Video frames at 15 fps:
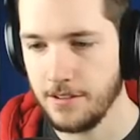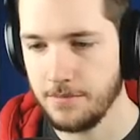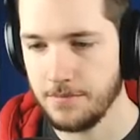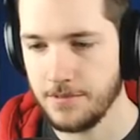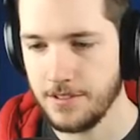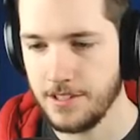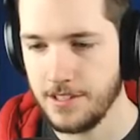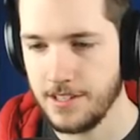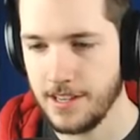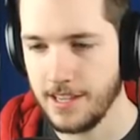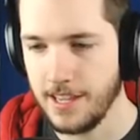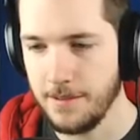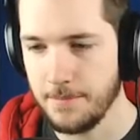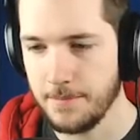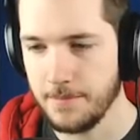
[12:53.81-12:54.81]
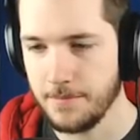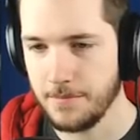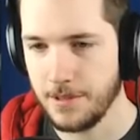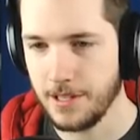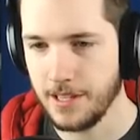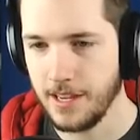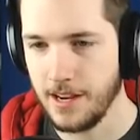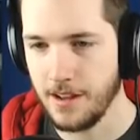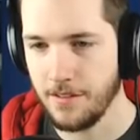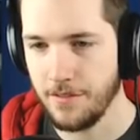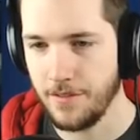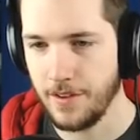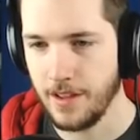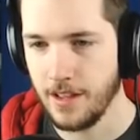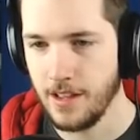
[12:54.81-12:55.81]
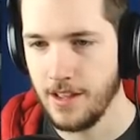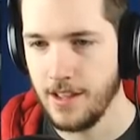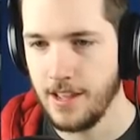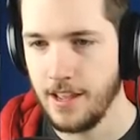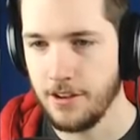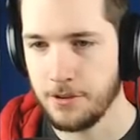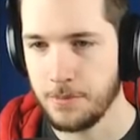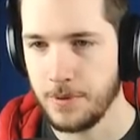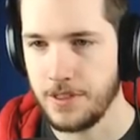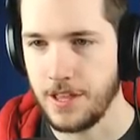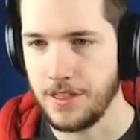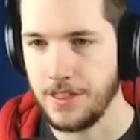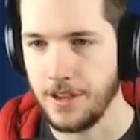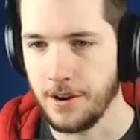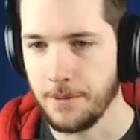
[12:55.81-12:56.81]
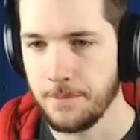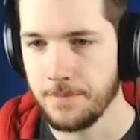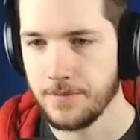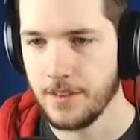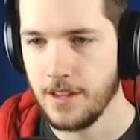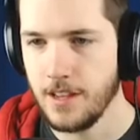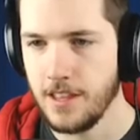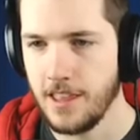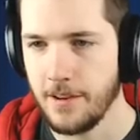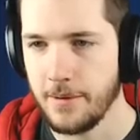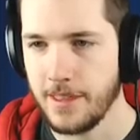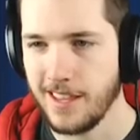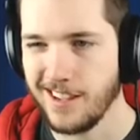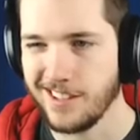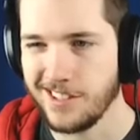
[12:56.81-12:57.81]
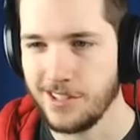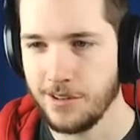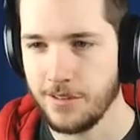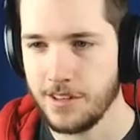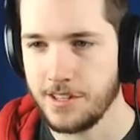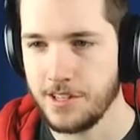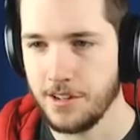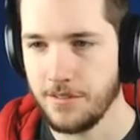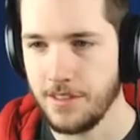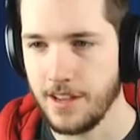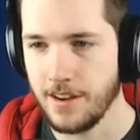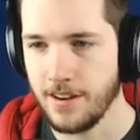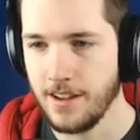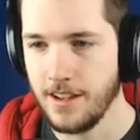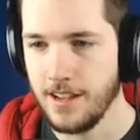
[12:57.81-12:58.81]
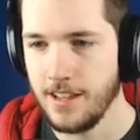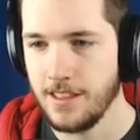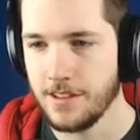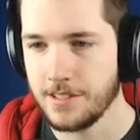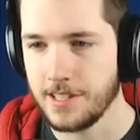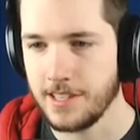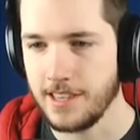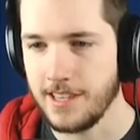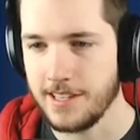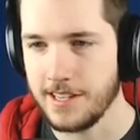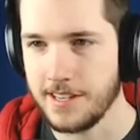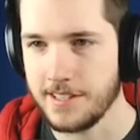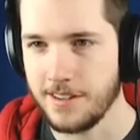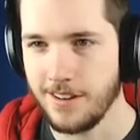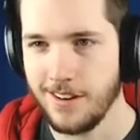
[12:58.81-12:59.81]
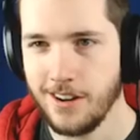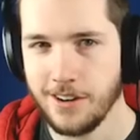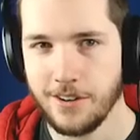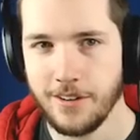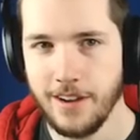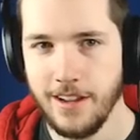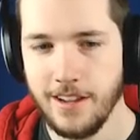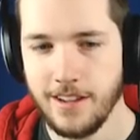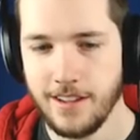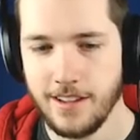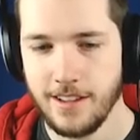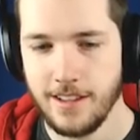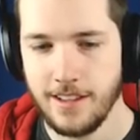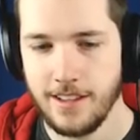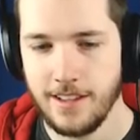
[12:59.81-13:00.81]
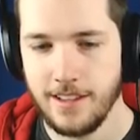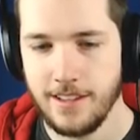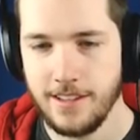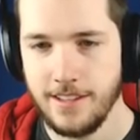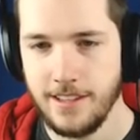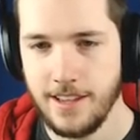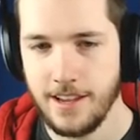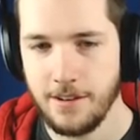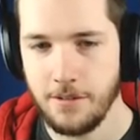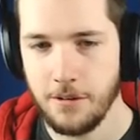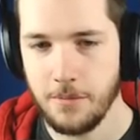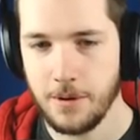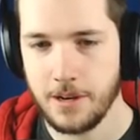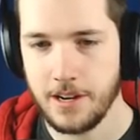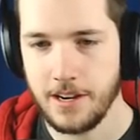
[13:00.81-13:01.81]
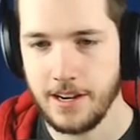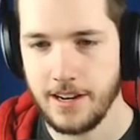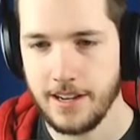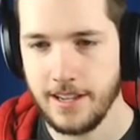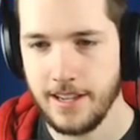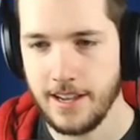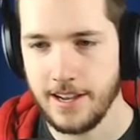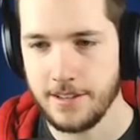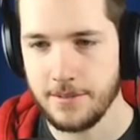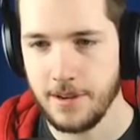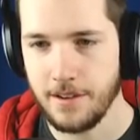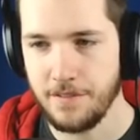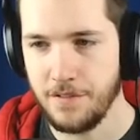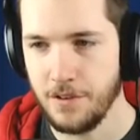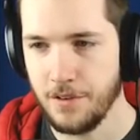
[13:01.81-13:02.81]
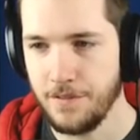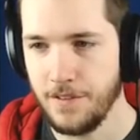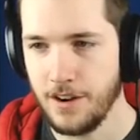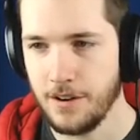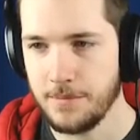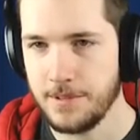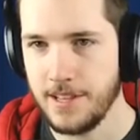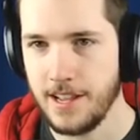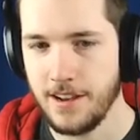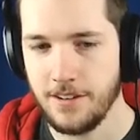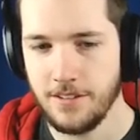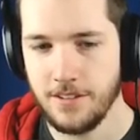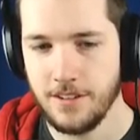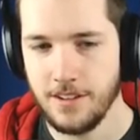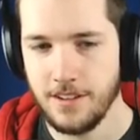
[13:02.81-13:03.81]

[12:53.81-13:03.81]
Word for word: Oh, see, I keep clicking off of it. I'll just put that there. That way they can store the stone there. Looks like these guys are hungry. Yeah, we're working on it, guys. We got four farms now.